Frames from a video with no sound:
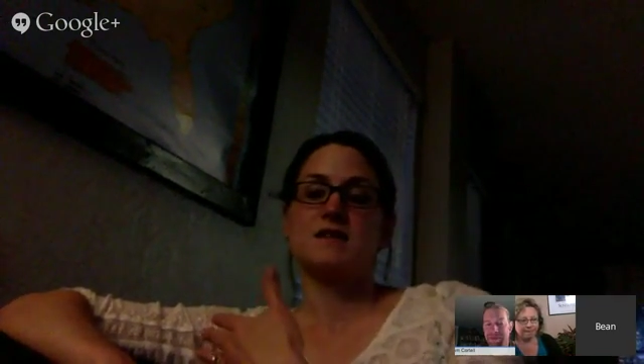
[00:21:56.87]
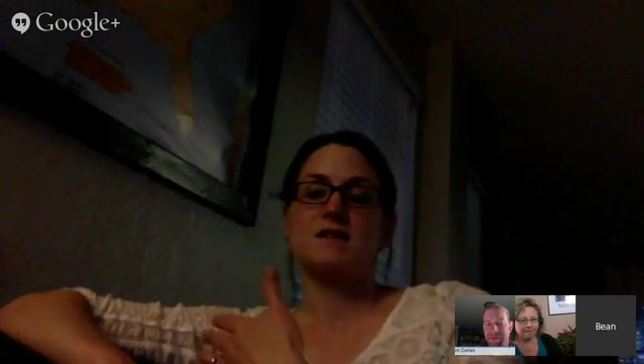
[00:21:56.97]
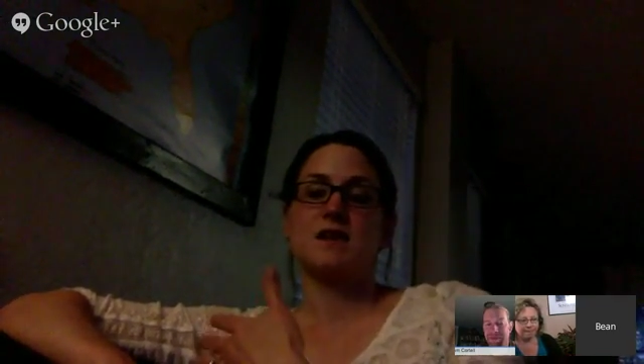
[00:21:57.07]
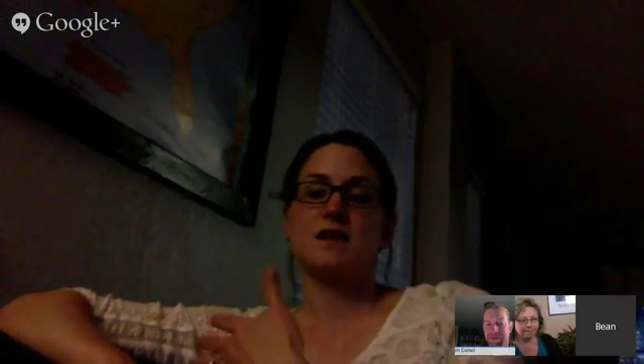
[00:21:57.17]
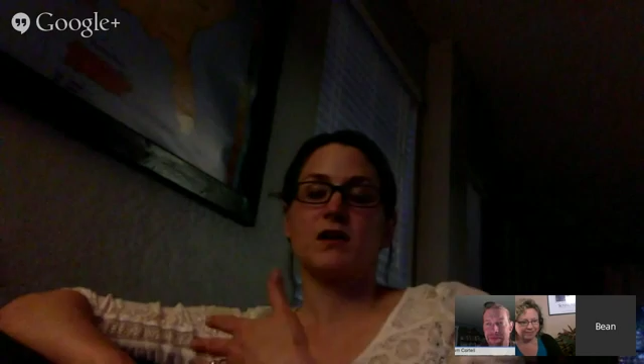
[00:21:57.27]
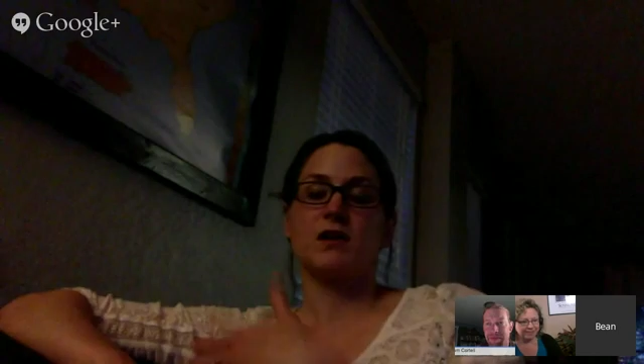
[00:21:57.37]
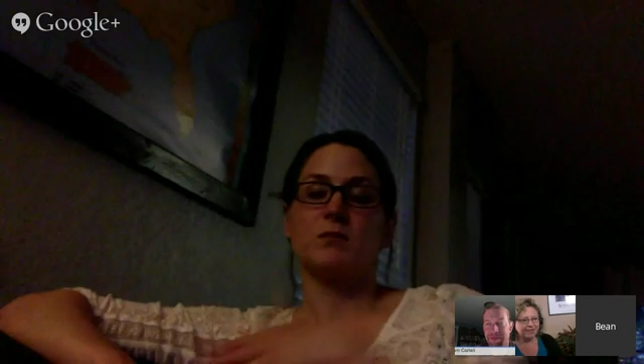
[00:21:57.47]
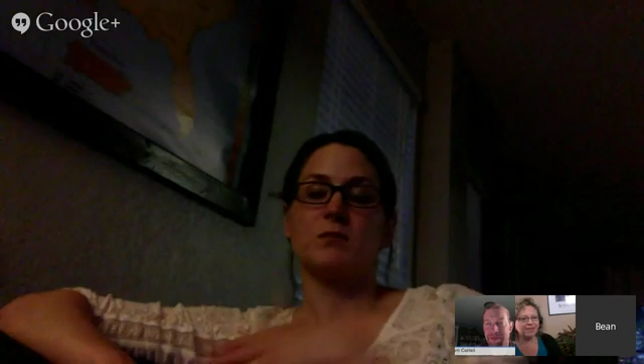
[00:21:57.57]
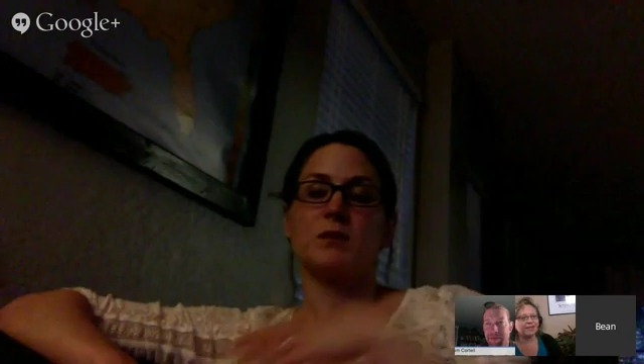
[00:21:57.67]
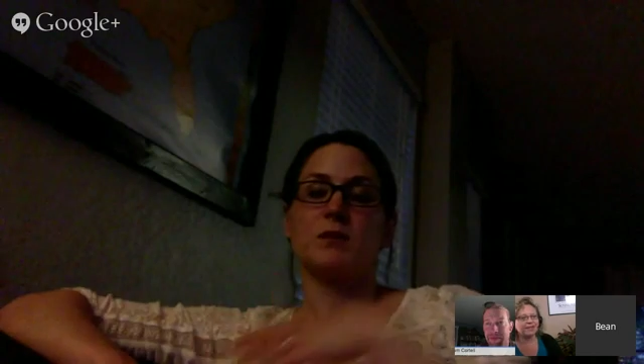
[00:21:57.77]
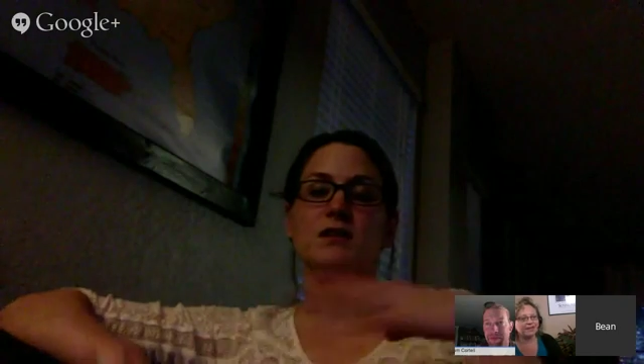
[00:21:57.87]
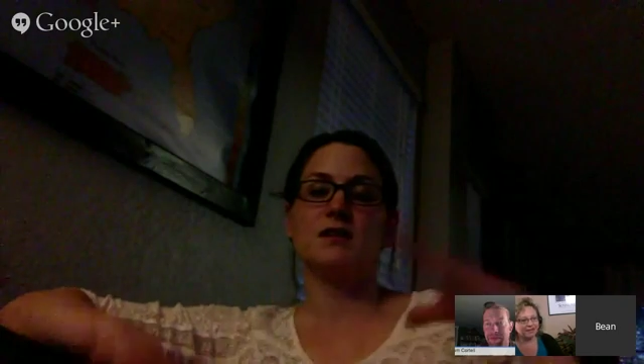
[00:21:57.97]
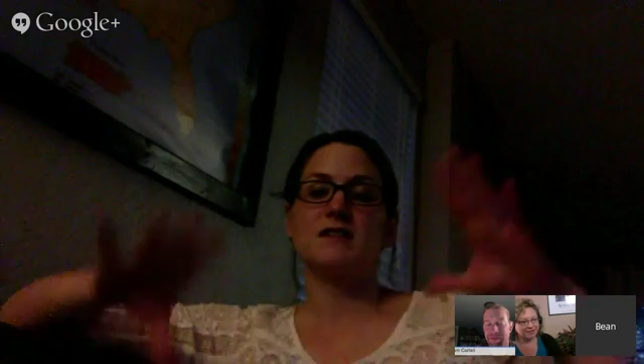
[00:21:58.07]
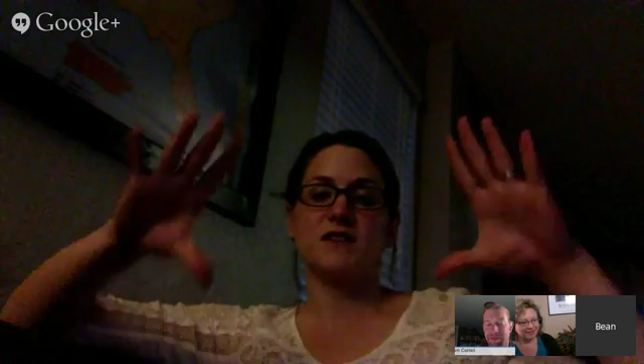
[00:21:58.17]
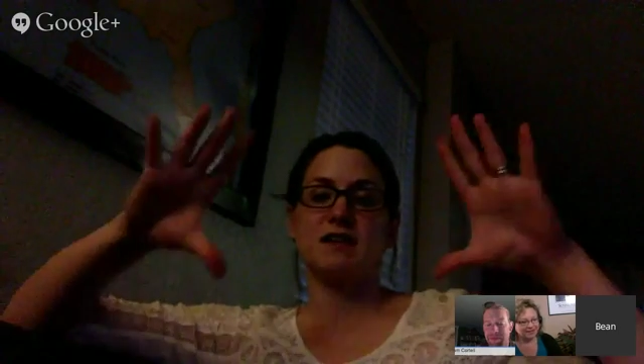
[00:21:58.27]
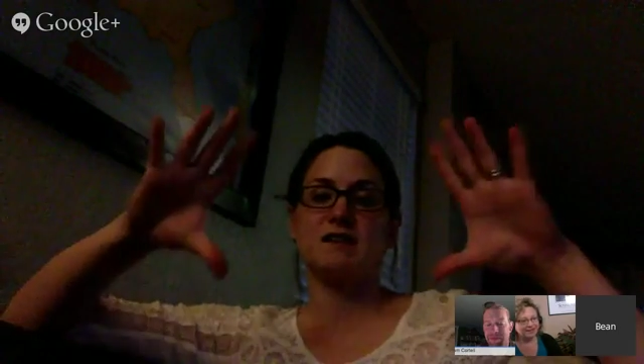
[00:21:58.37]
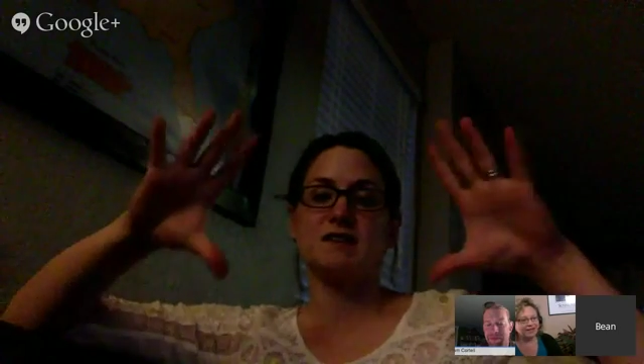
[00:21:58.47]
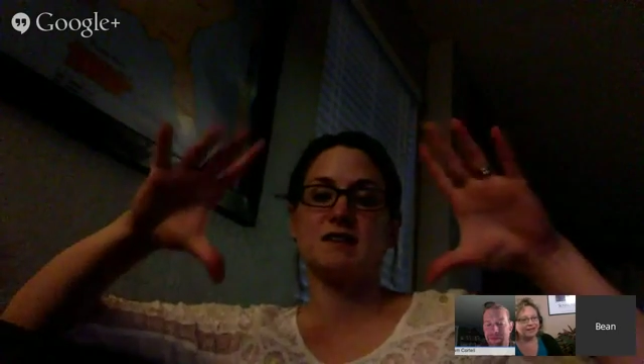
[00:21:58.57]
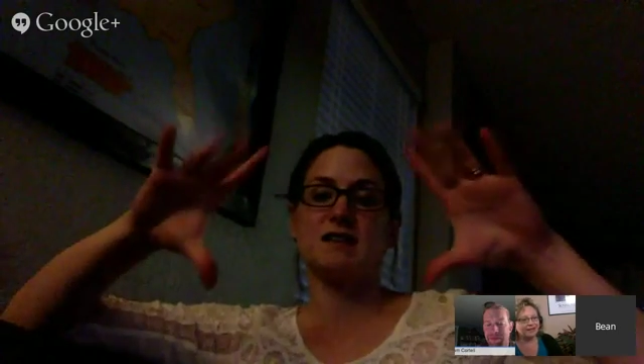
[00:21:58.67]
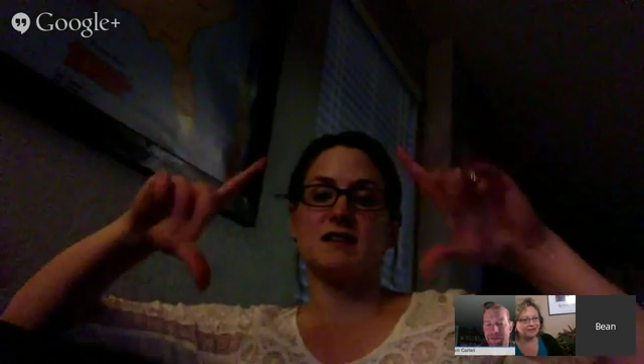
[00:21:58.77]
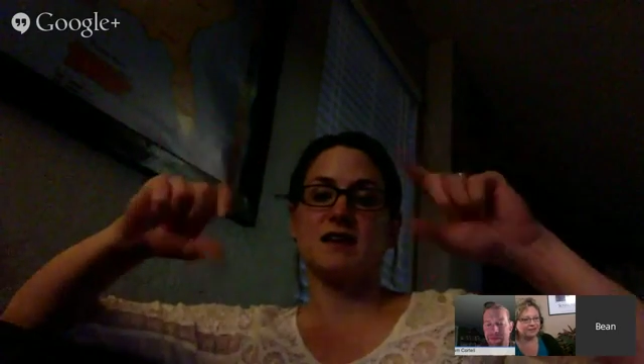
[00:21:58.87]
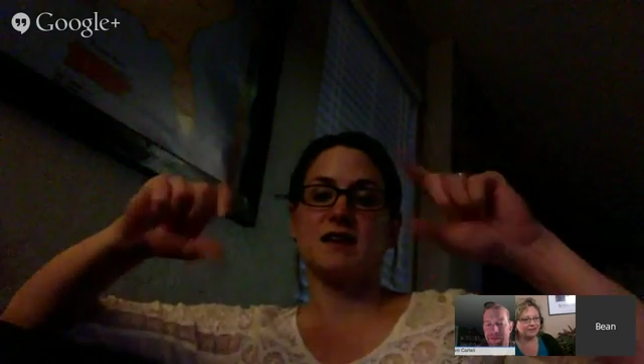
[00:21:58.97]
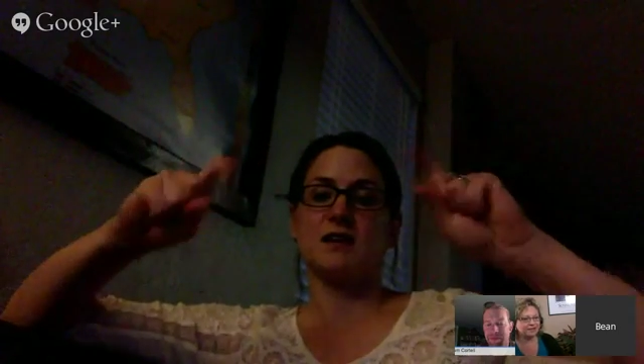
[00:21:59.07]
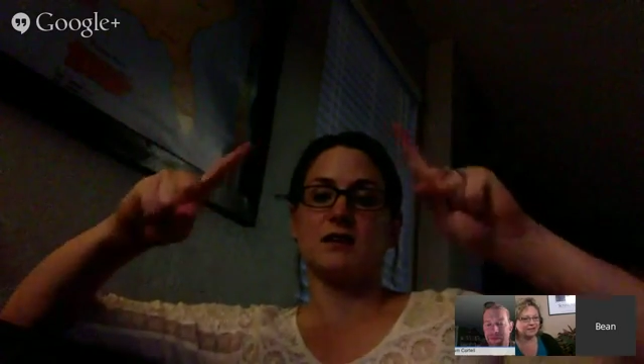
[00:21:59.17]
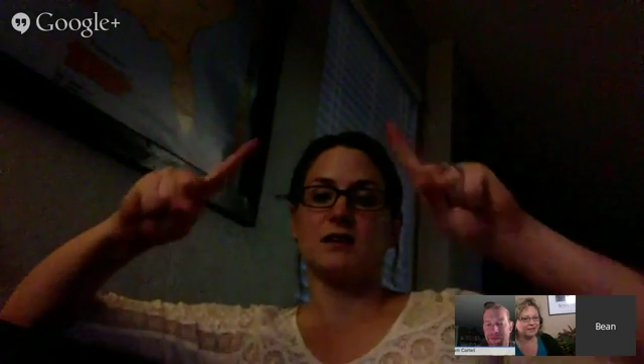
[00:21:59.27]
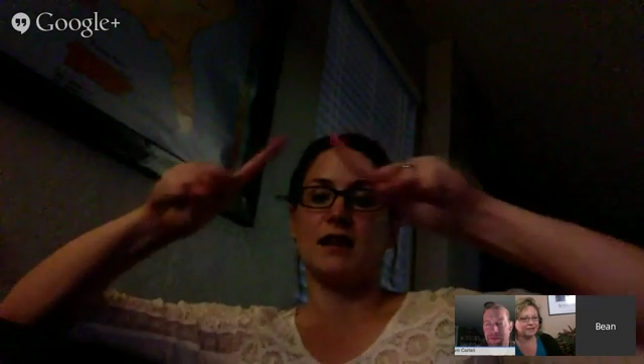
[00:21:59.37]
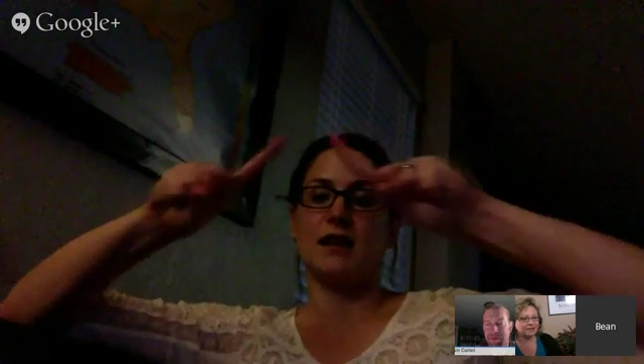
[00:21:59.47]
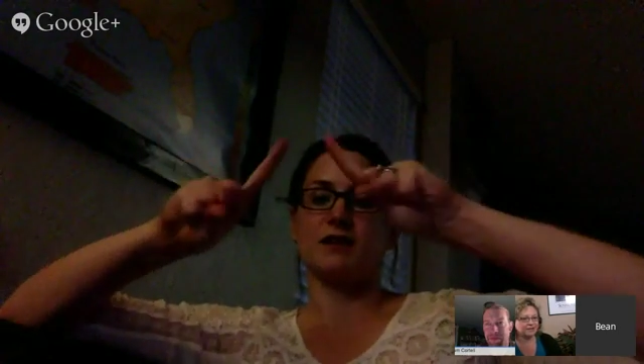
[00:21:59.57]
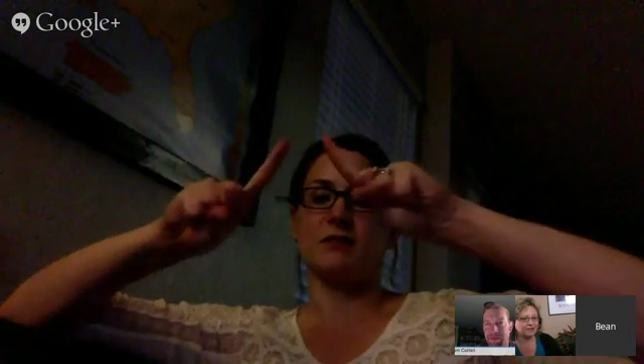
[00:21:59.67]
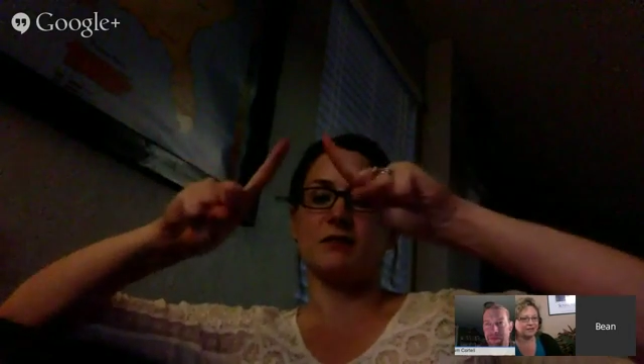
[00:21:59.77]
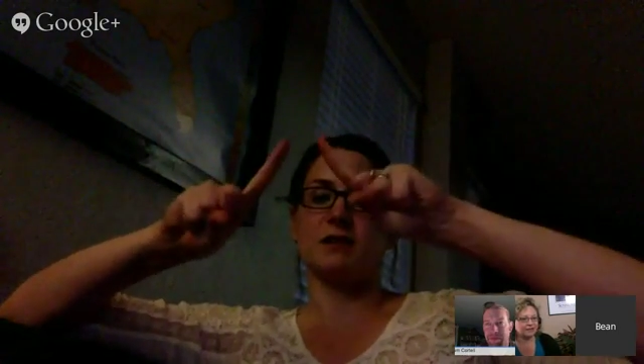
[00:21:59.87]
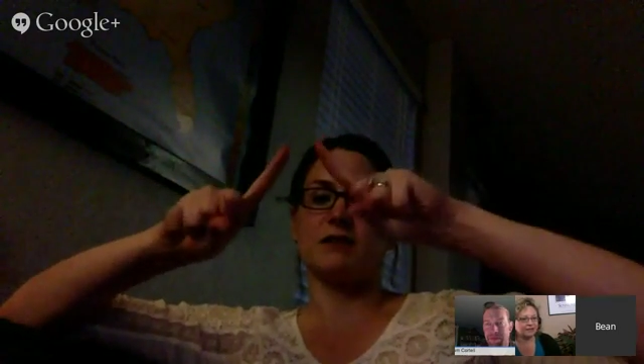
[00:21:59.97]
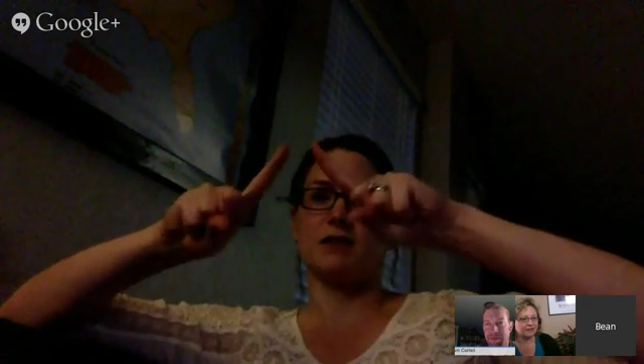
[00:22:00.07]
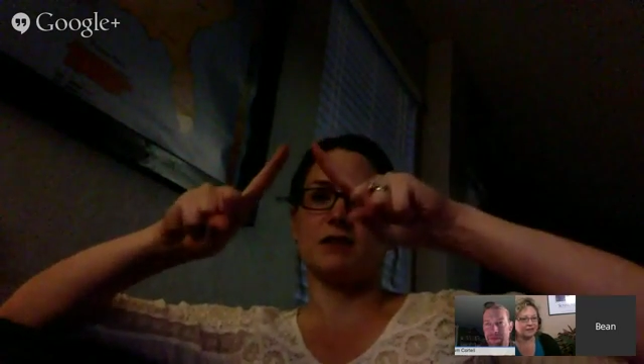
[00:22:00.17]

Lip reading: So you build this fancy thing called an A-frame level,